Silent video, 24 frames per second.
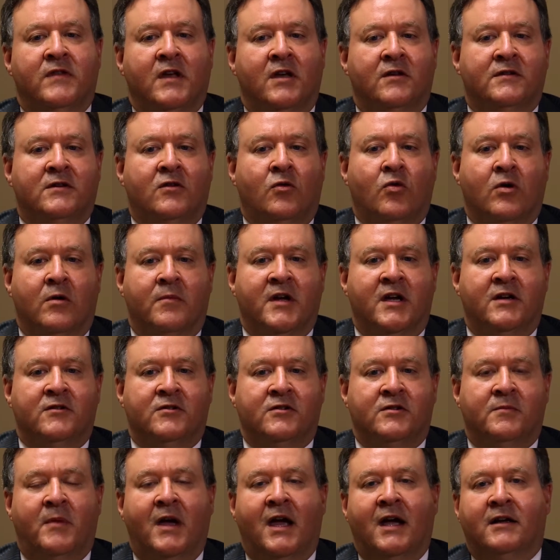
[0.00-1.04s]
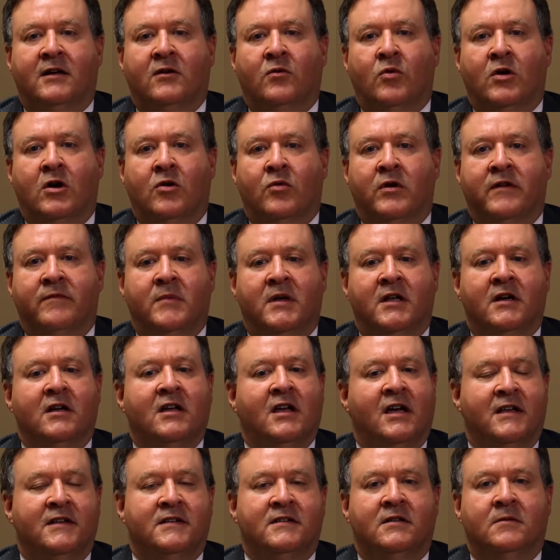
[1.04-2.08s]
those core measures back to where we've been
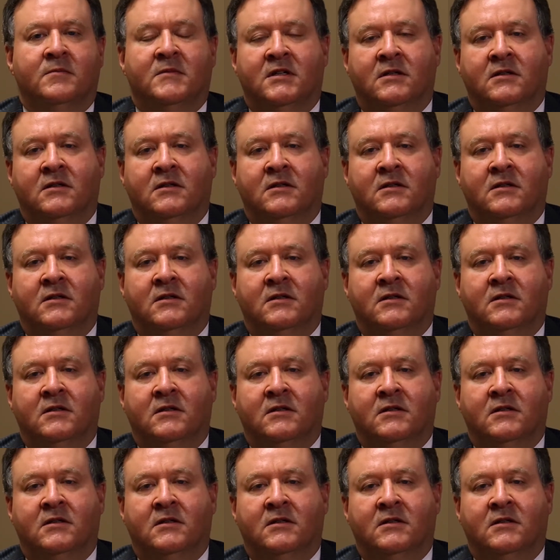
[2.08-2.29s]
accustomed